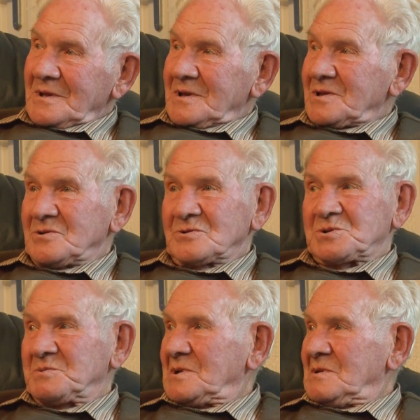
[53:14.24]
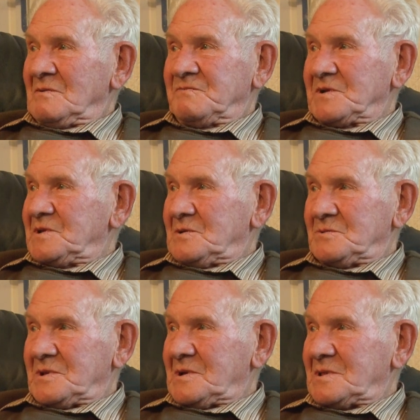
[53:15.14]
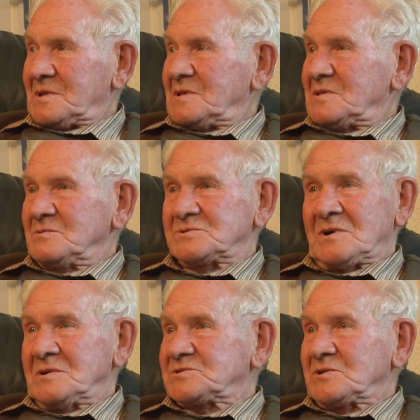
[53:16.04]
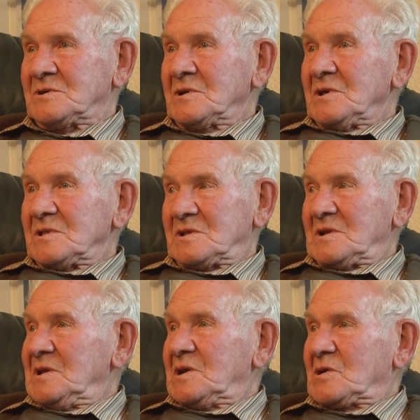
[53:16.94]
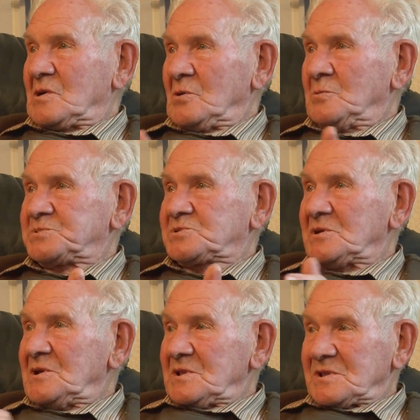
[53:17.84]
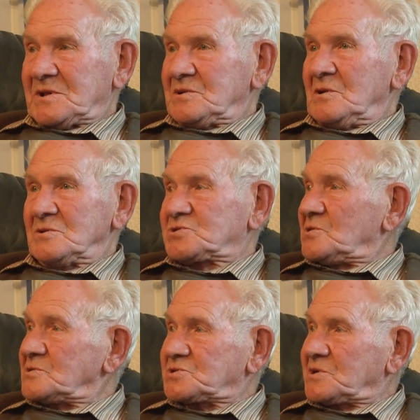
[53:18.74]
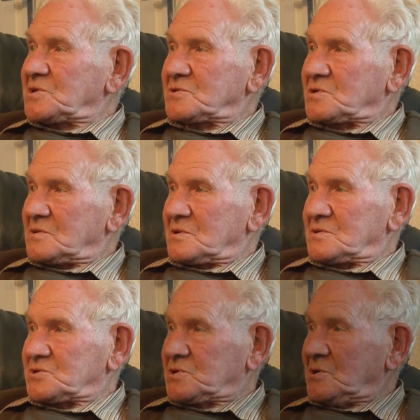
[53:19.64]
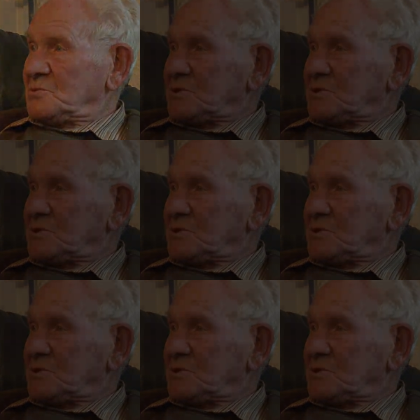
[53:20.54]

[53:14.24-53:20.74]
It used to be lovely down there. There was also the lake clubs, they had all sorts in the street.